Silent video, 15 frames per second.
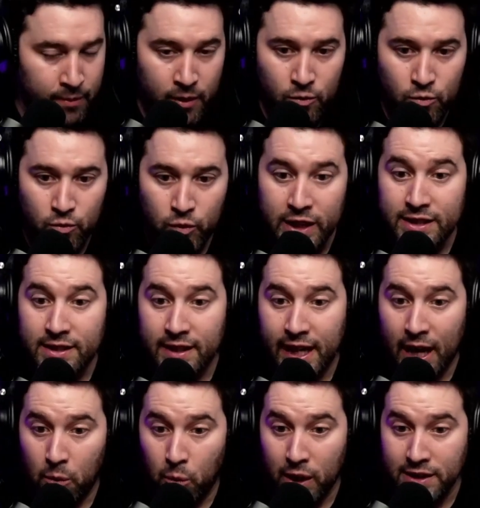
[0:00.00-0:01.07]
Recently,
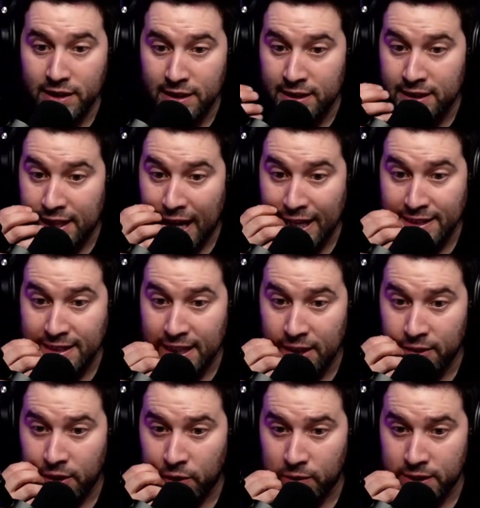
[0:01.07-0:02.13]
I was in
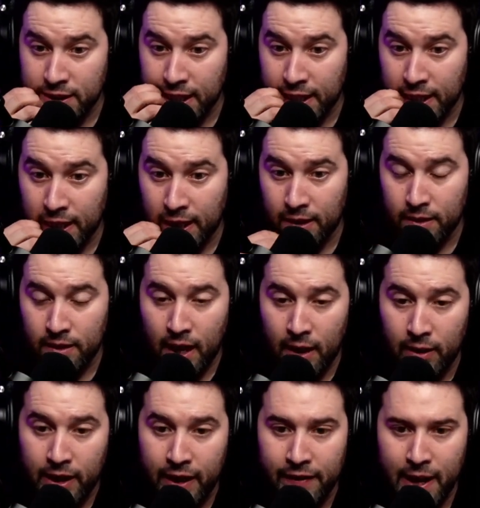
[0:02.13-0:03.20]
Scottsdale. There was
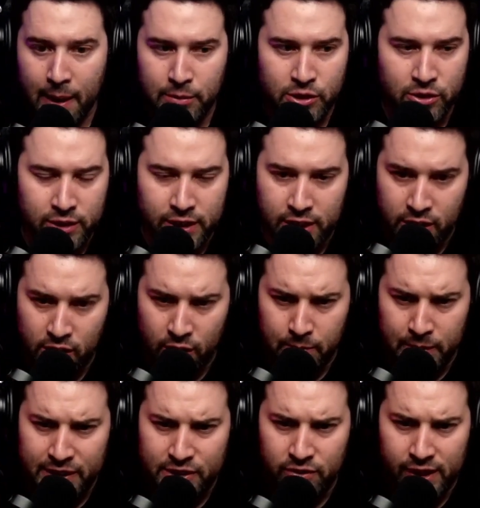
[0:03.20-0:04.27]
I got the opportunity to go to
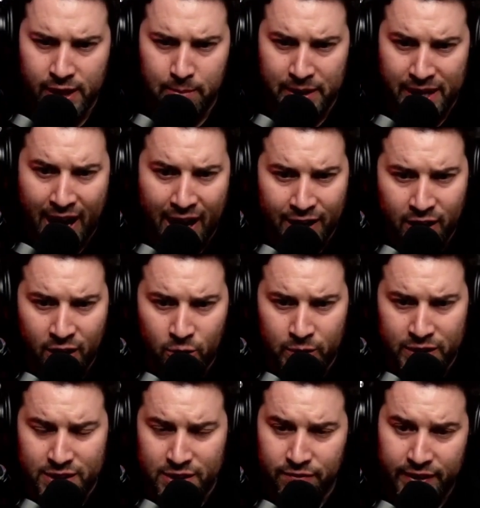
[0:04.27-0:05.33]
Pizzeria Bianco,
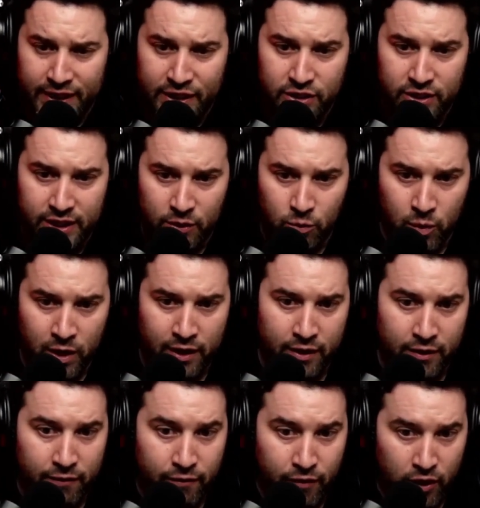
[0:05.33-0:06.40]
which is featured in one of
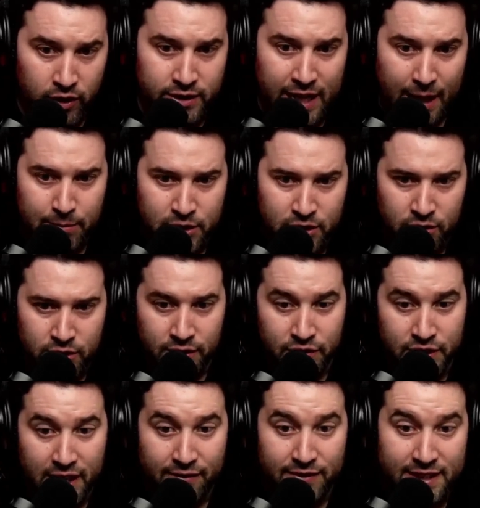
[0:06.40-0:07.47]
the first episodes of
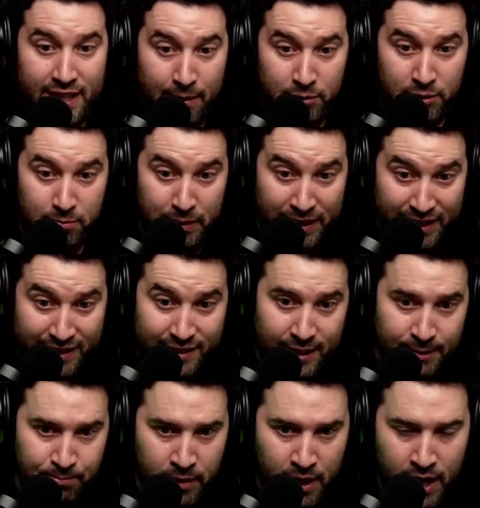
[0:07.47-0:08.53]
Chef's Table
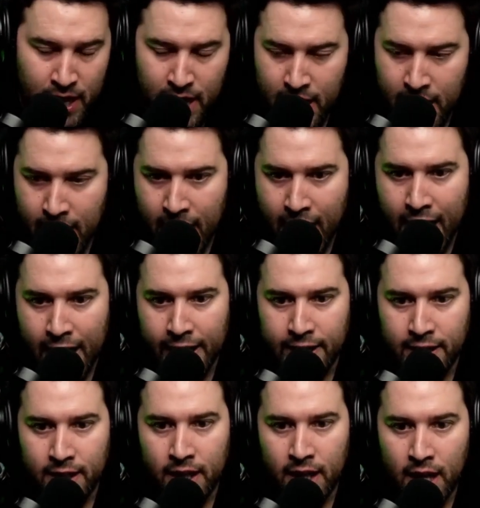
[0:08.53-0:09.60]
Pizza.
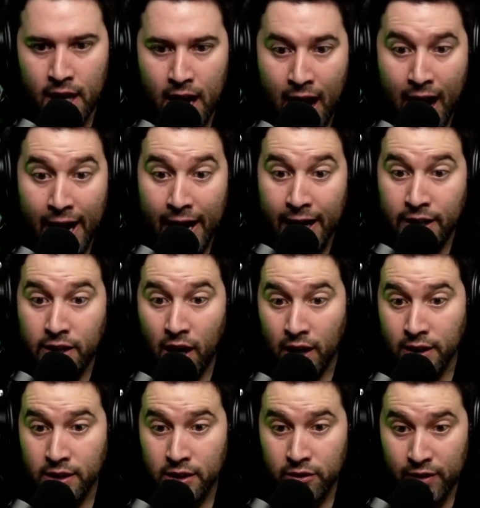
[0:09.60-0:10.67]
And I had
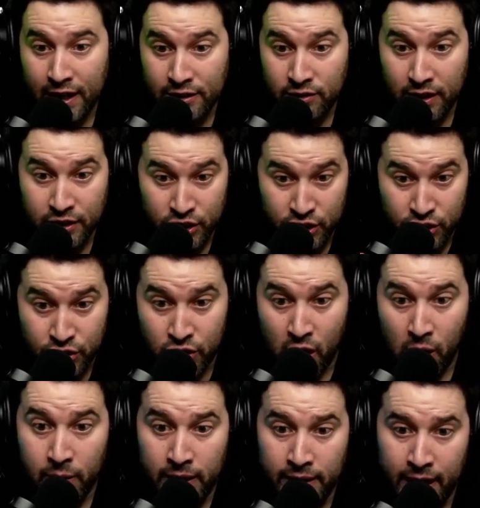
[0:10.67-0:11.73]
gone to the restaurant just
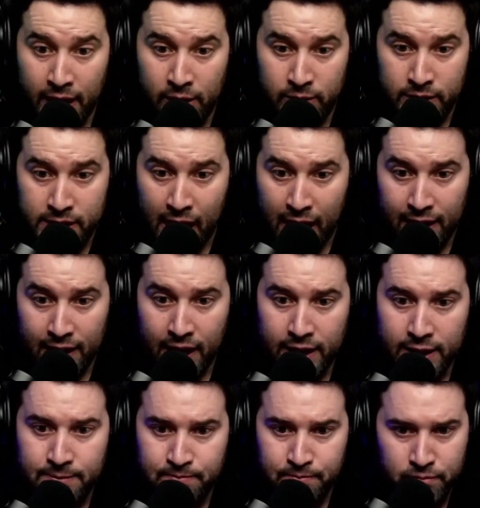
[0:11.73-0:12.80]
knowing that it was
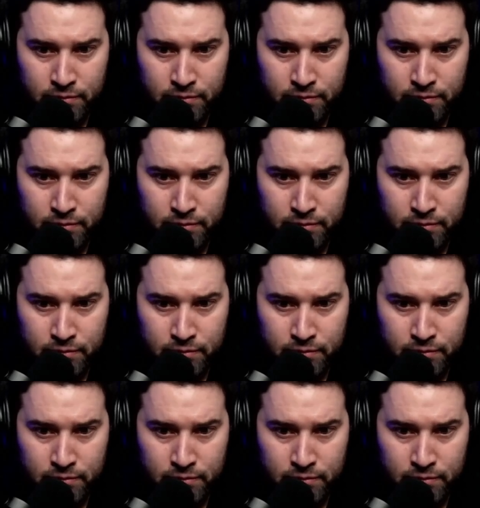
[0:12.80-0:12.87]
highlighted,